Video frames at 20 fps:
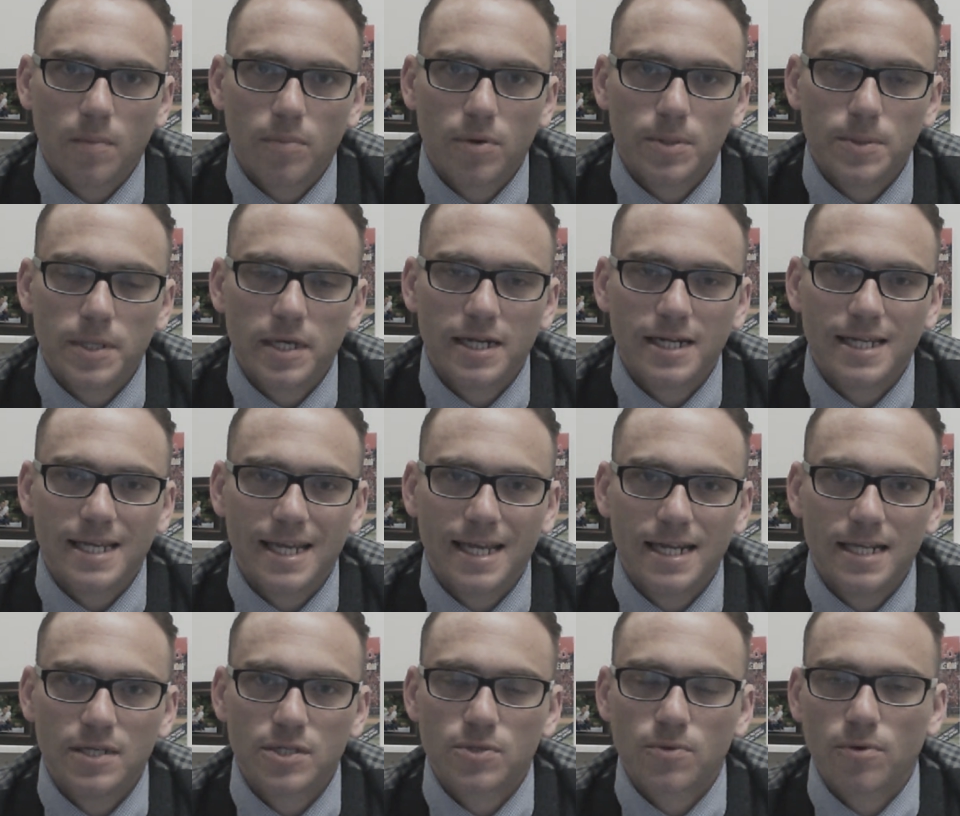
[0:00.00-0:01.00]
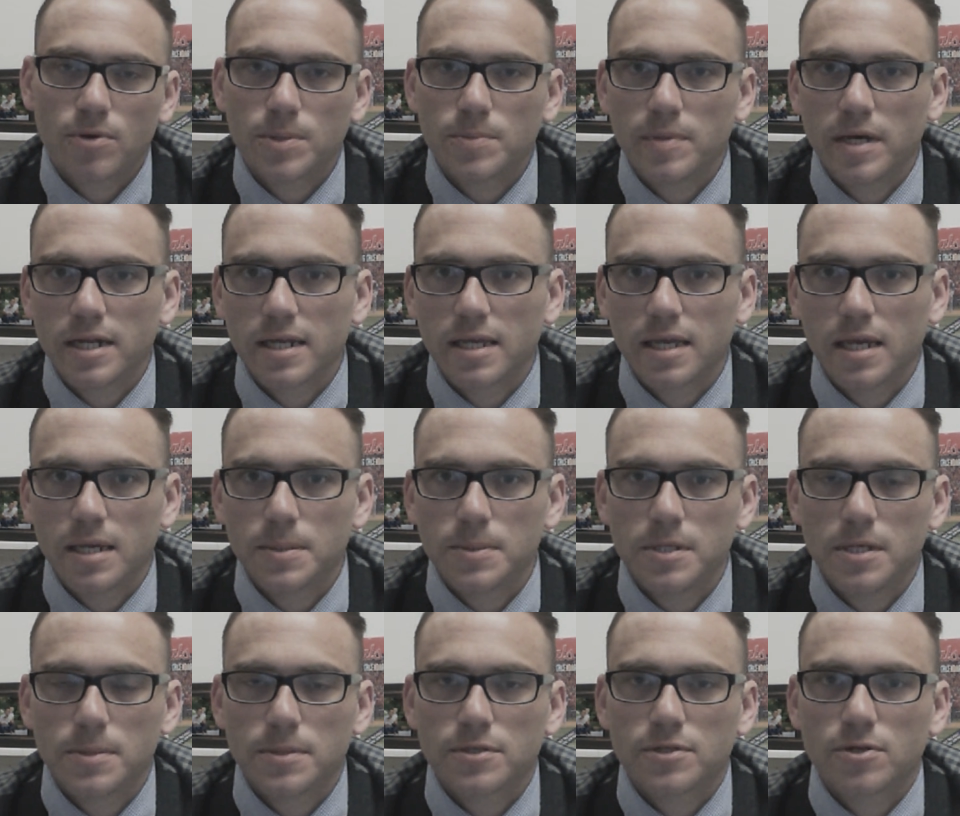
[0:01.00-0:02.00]
prevented any sort of Medicaid
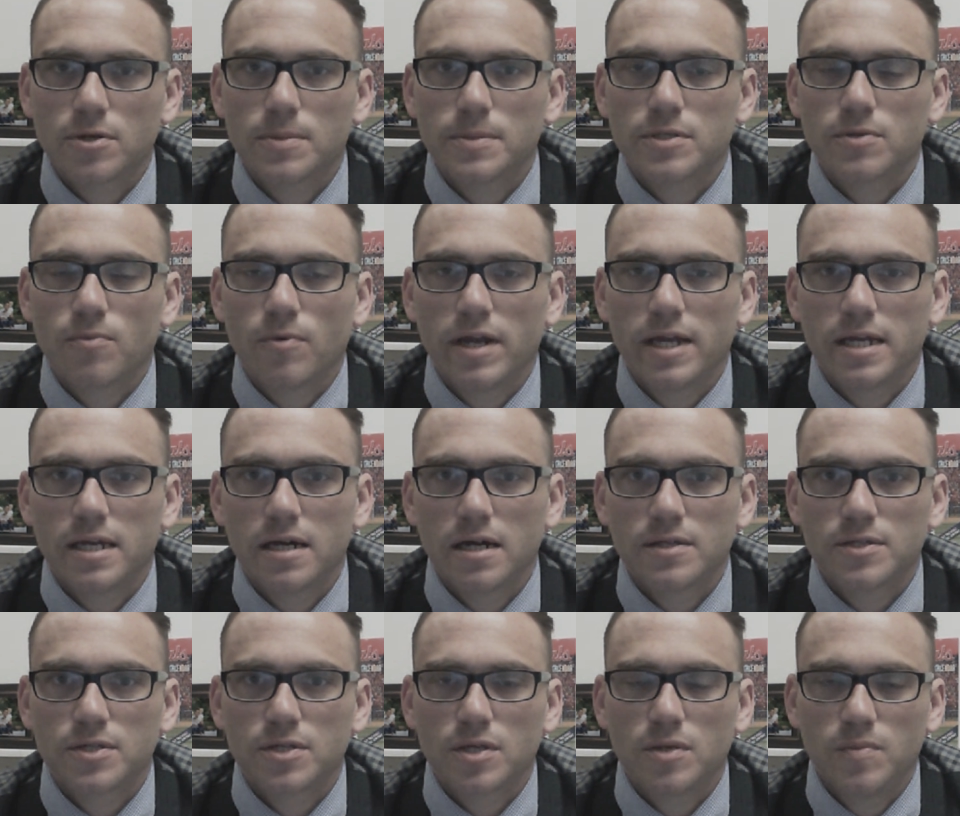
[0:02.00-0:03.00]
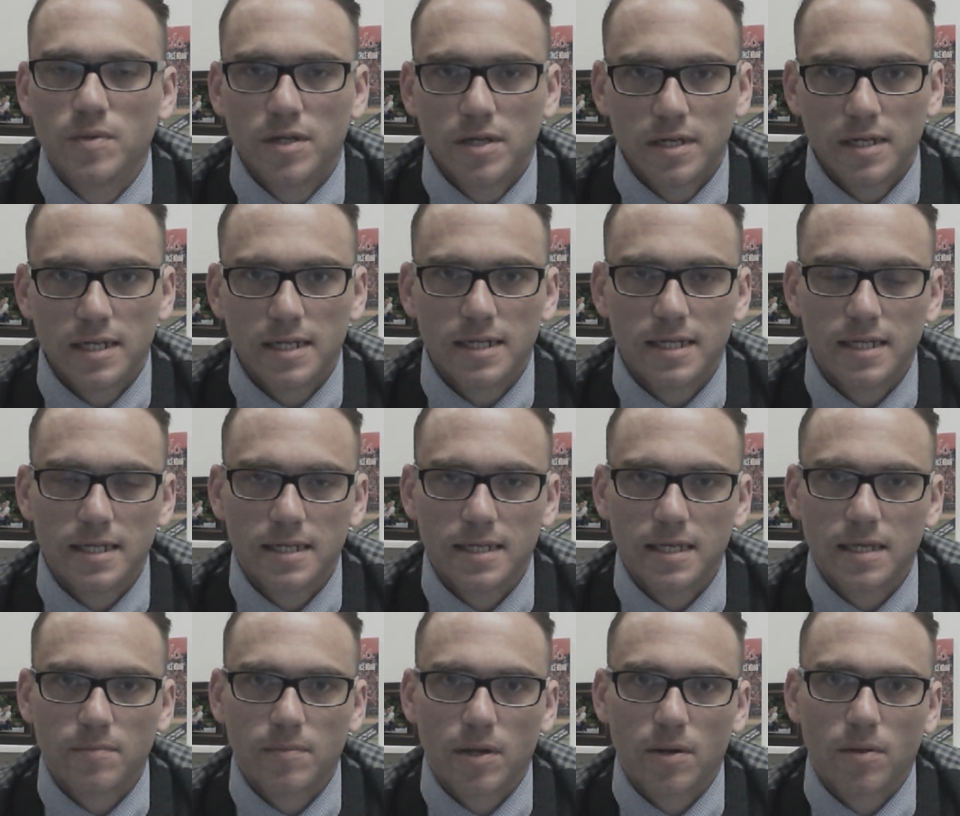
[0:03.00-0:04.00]
fee-for-service rate cuts to community
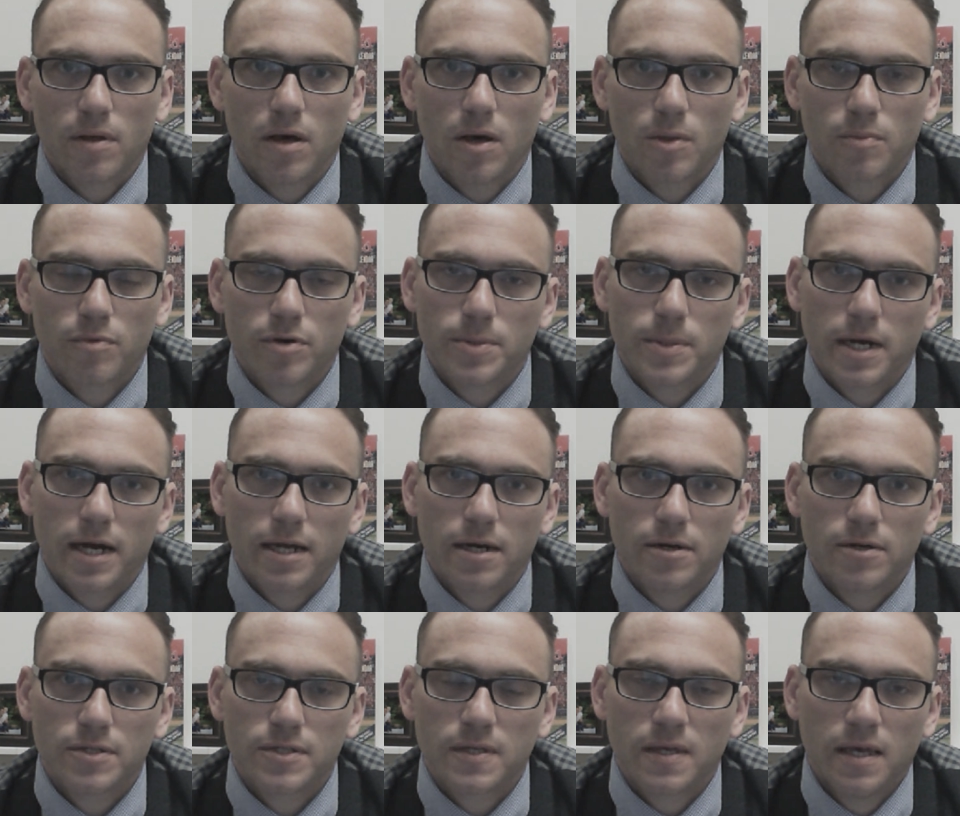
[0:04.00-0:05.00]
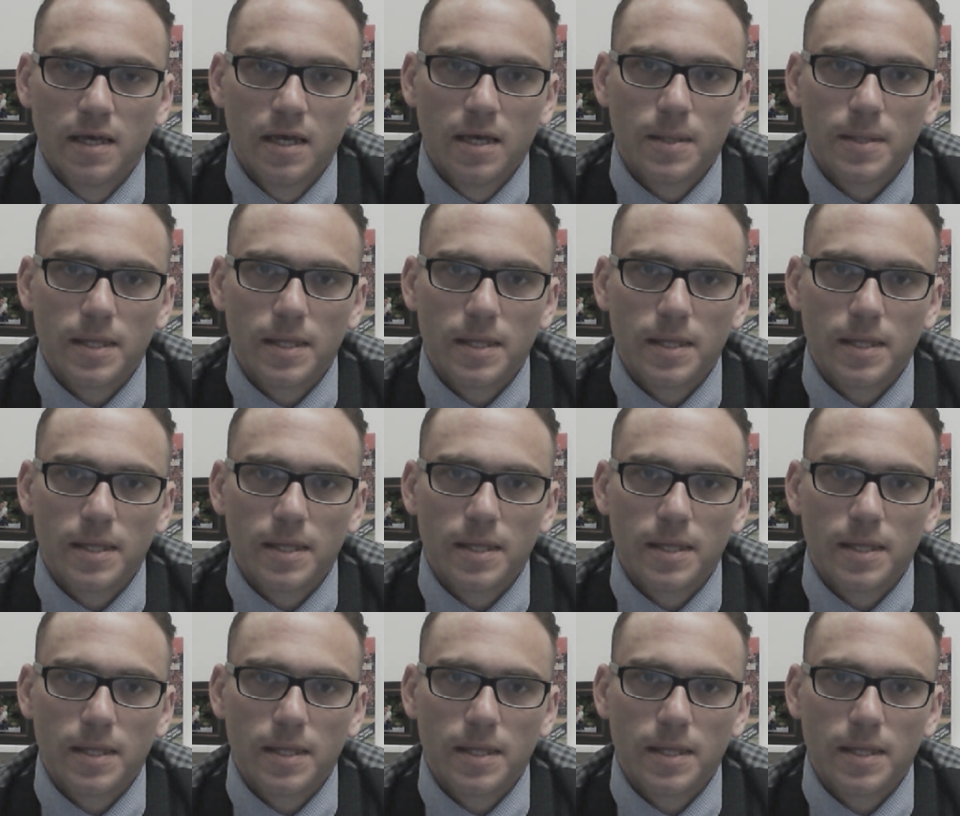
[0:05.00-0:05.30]
DD and mental health providers.